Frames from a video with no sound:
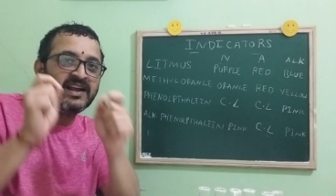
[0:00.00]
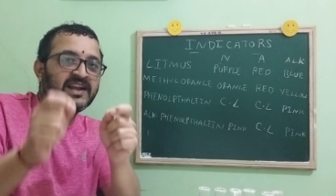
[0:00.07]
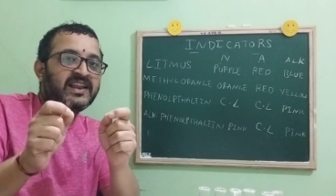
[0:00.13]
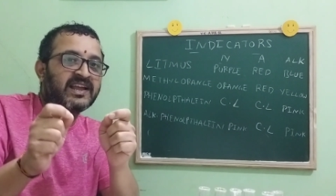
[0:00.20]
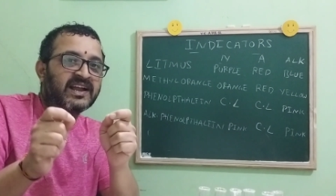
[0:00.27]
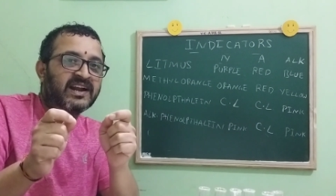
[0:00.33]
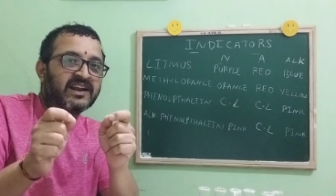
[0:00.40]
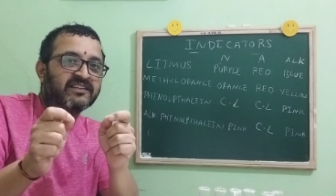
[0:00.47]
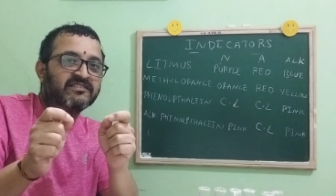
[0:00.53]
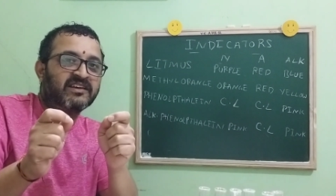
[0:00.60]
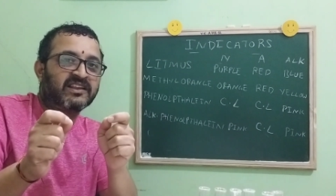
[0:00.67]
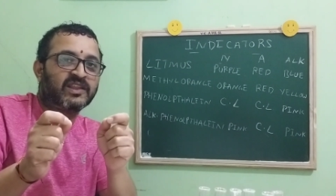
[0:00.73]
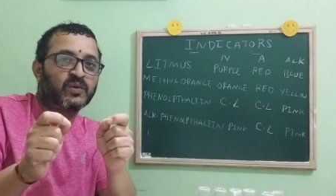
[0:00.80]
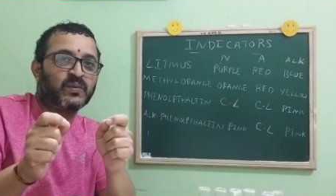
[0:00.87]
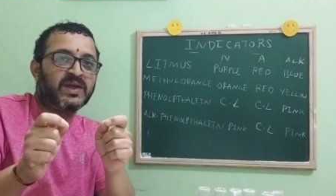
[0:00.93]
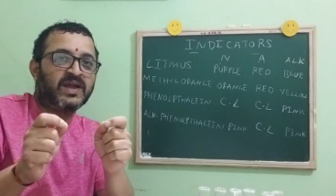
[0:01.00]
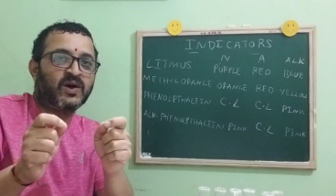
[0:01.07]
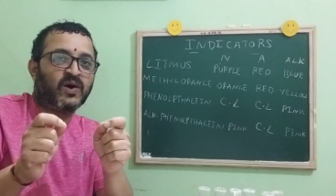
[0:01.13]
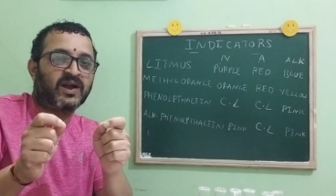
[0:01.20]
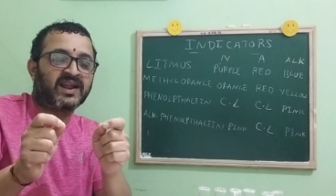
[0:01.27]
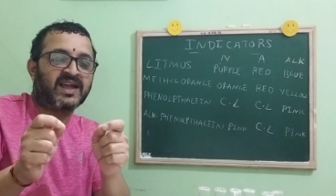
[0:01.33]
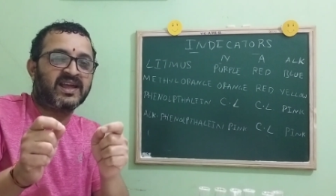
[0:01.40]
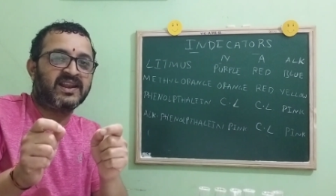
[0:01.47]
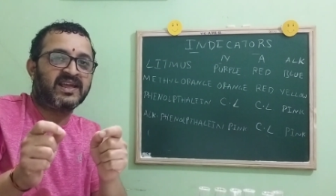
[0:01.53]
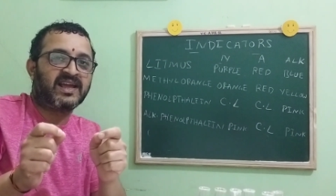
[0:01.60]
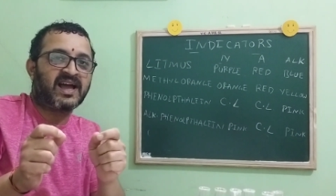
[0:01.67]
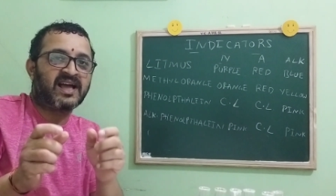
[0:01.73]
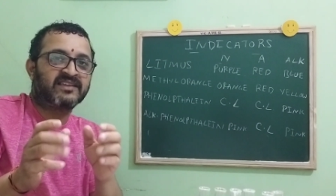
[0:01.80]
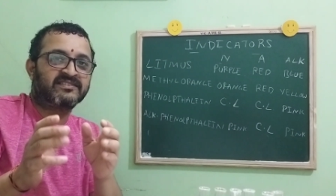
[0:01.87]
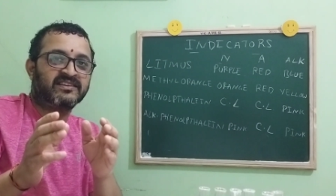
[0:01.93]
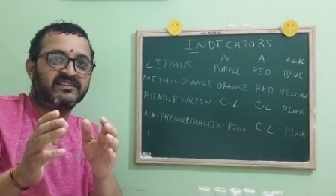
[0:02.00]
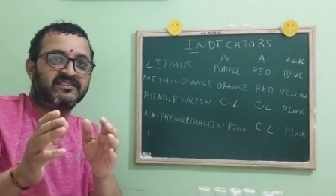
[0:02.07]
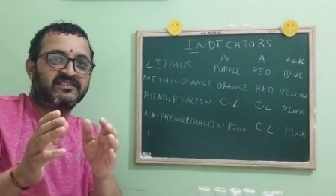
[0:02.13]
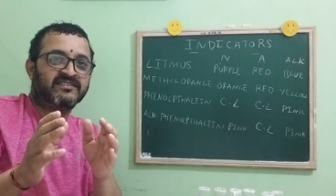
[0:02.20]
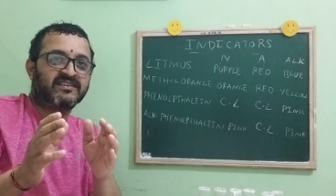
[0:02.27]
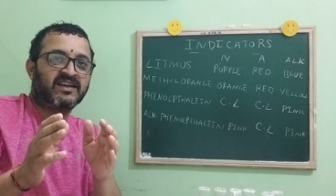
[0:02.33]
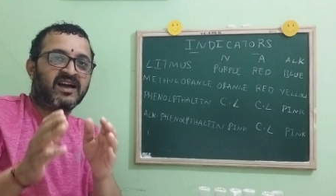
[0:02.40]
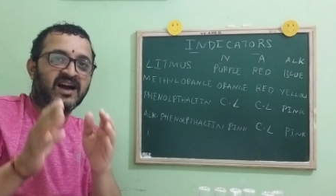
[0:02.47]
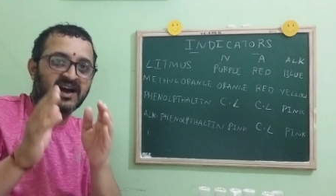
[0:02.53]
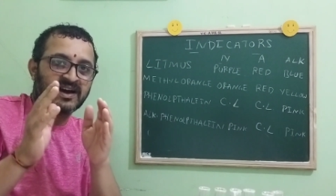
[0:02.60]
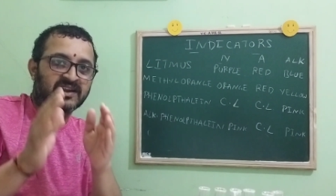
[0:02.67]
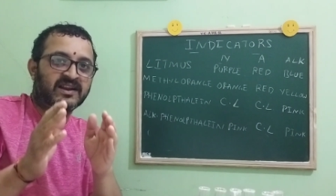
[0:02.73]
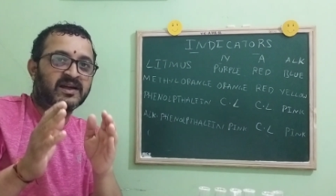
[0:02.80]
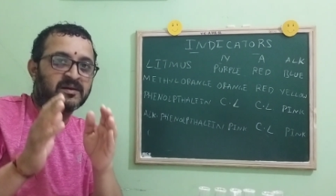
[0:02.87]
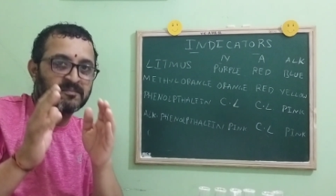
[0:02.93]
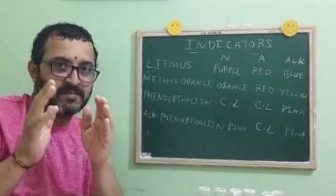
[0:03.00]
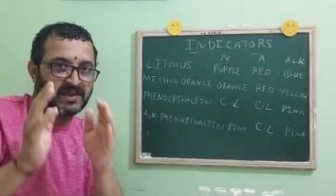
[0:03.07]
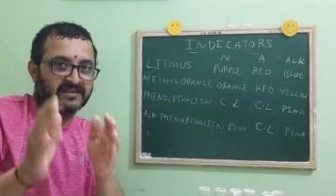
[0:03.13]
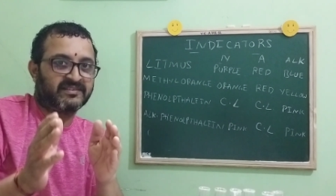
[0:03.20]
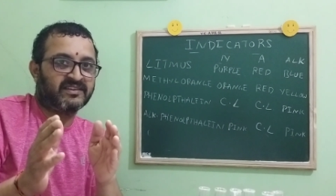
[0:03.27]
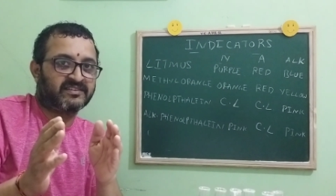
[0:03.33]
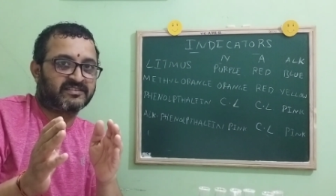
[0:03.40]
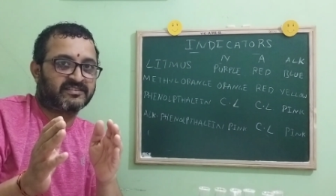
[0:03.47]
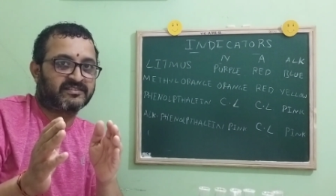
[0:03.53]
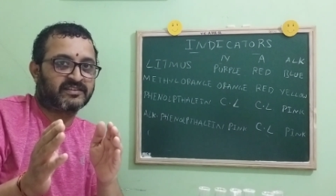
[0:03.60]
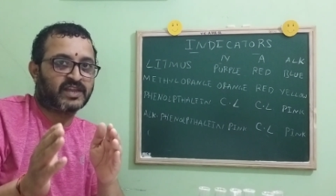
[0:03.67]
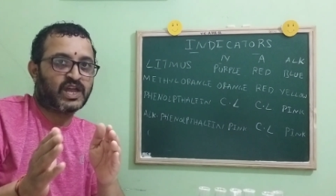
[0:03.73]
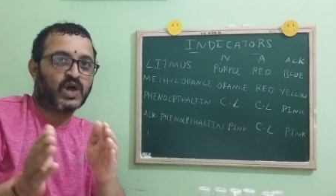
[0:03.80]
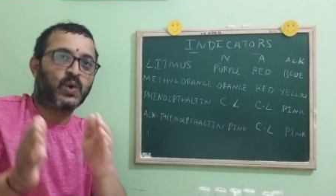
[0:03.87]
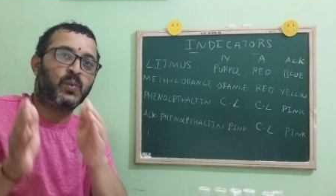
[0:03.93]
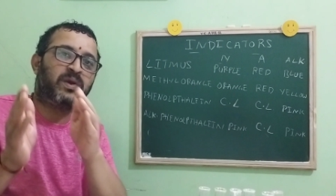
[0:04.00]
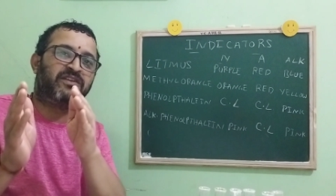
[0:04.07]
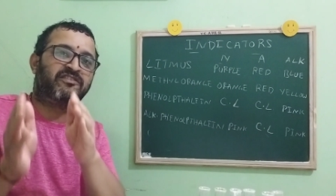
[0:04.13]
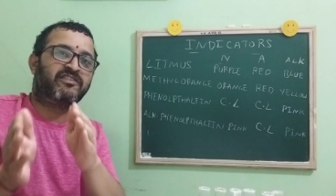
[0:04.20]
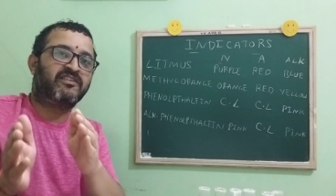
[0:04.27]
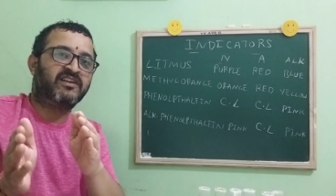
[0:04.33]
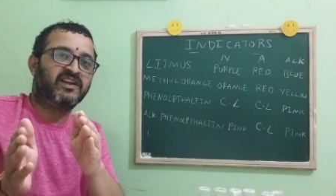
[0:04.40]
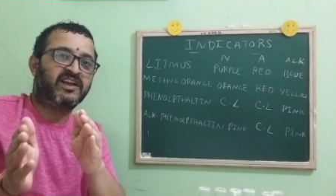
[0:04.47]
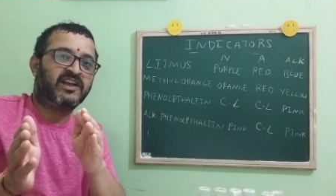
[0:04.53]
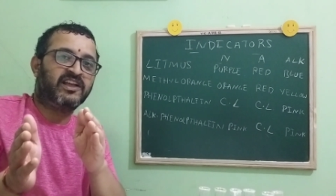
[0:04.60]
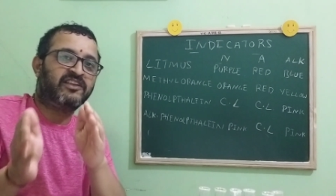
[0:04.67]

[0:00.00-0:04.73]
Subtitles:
Indicators are the weak organic acids or bases which